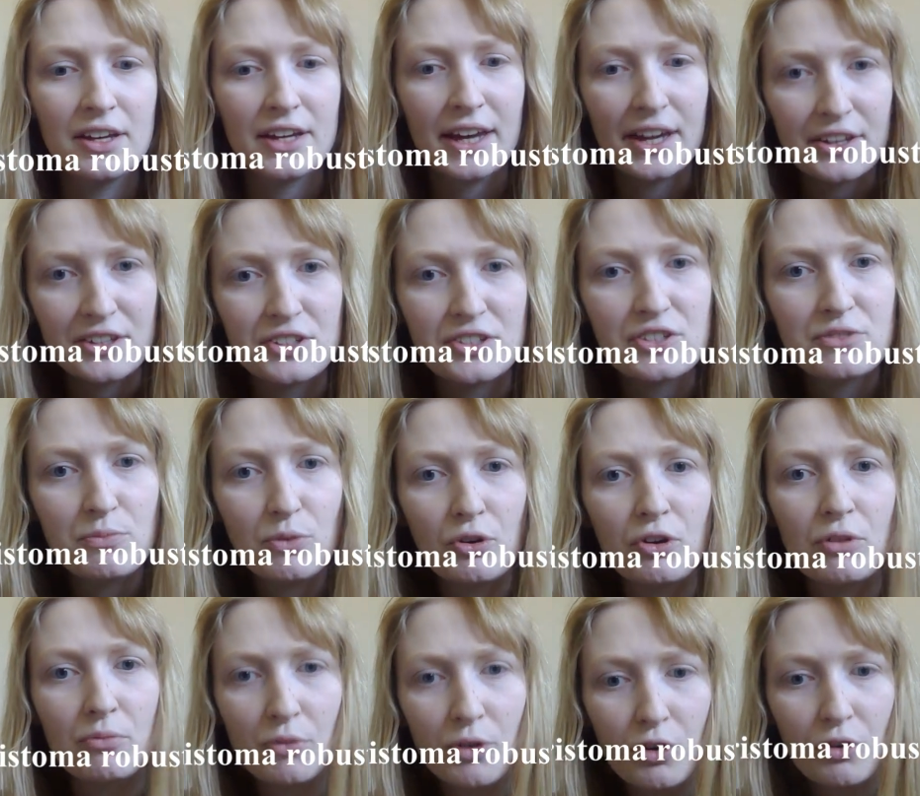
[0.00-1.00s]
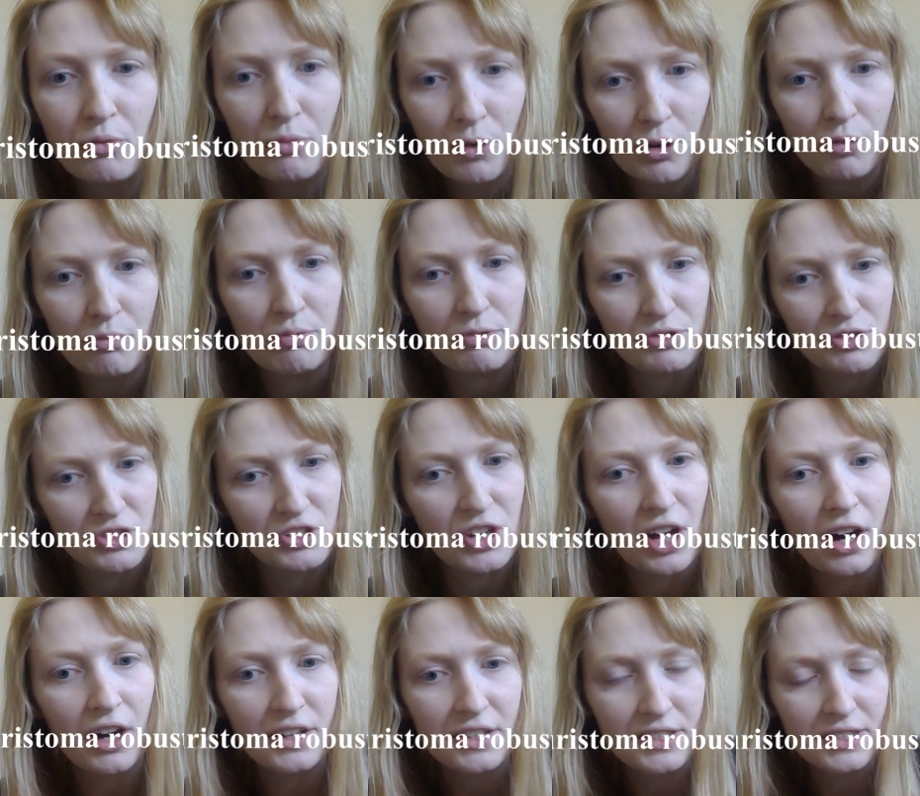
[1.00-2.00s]
getting smaller, more and more
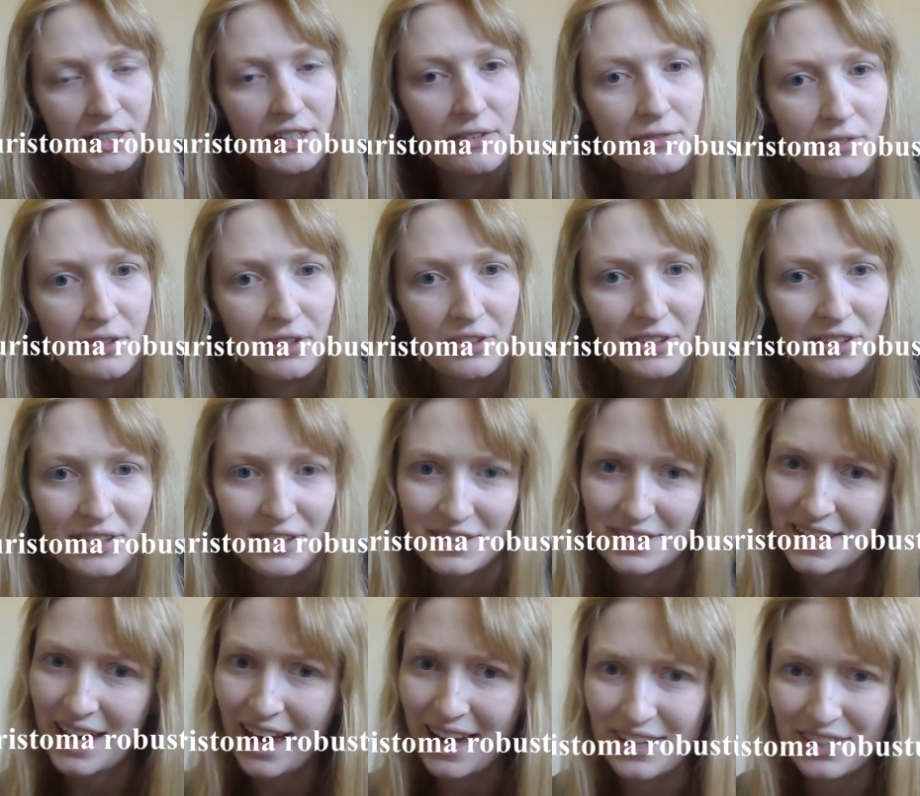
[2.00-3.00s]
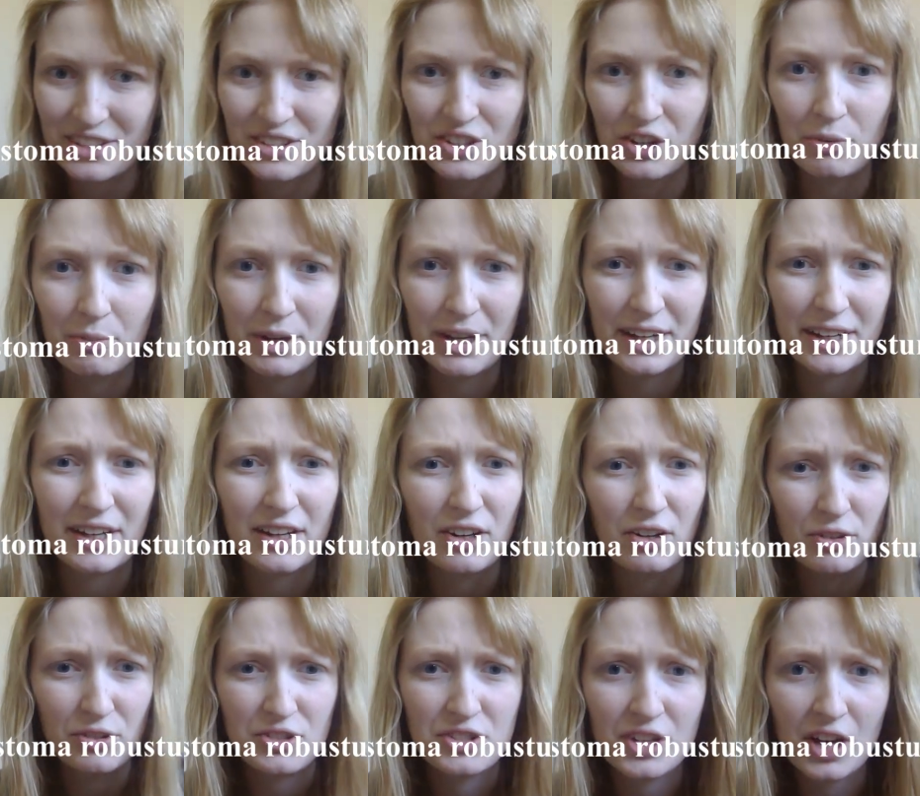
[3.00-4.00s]
precise, different taxonomic
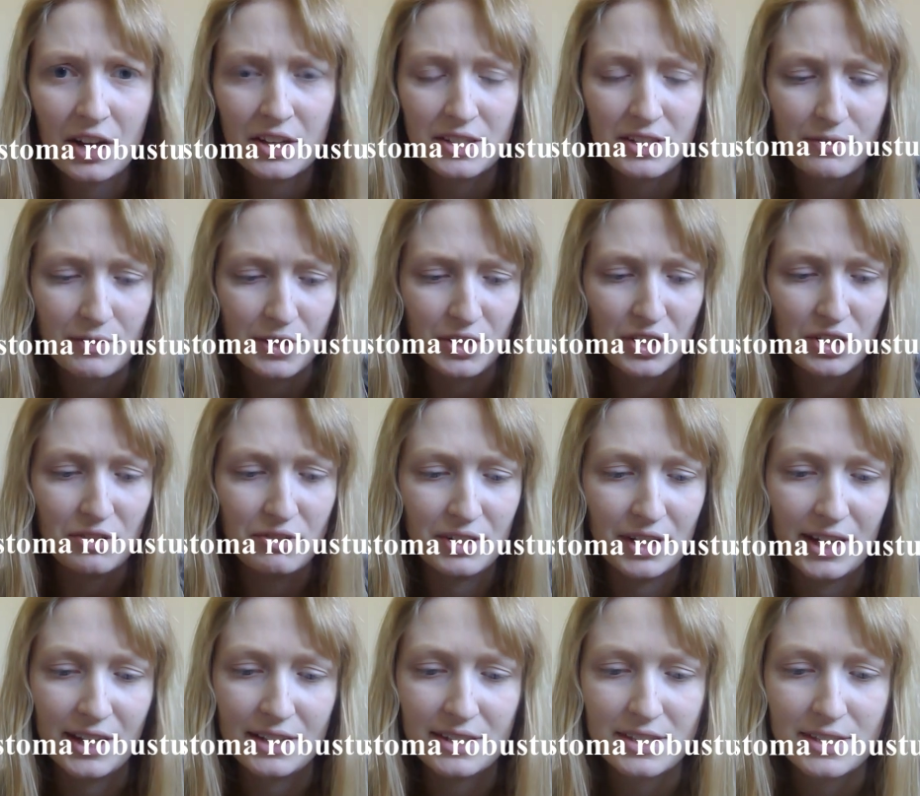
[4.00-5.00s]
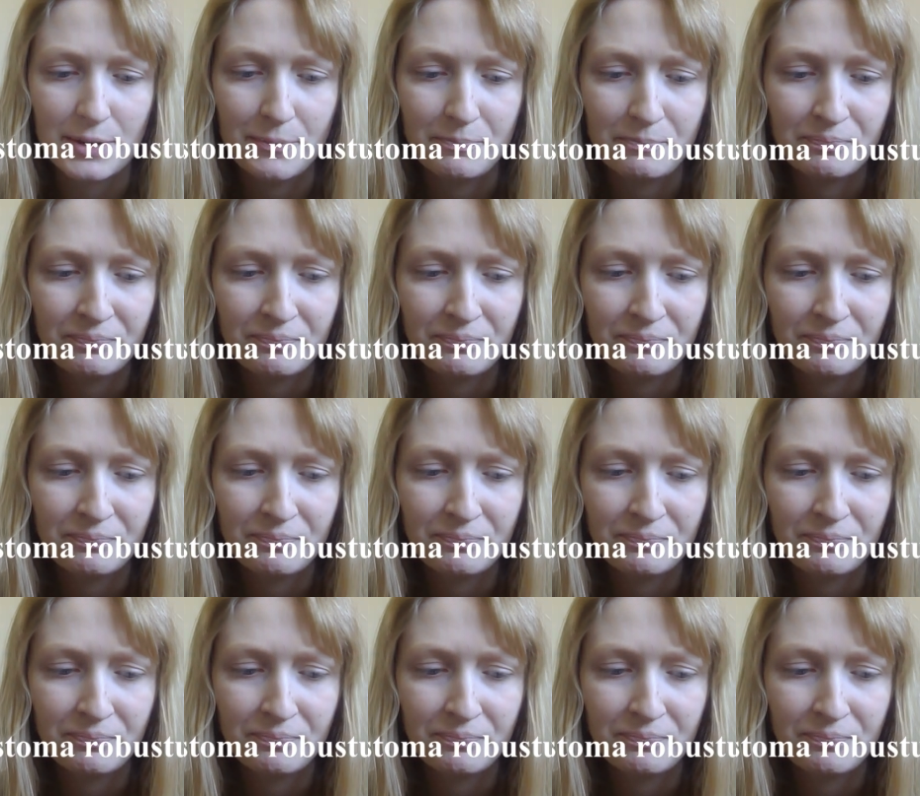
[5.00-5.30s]
or scientific units.